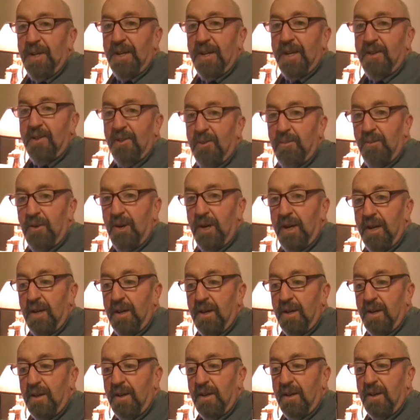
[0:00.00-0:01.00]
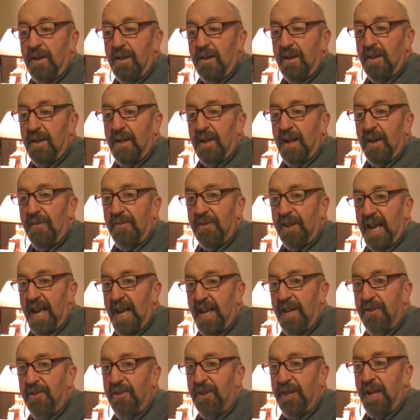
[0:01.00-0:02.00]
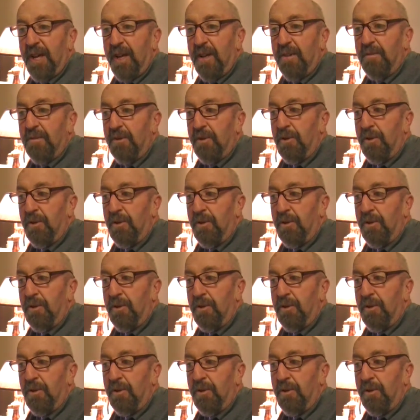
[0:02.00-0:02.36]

doesn't want Afghanistan,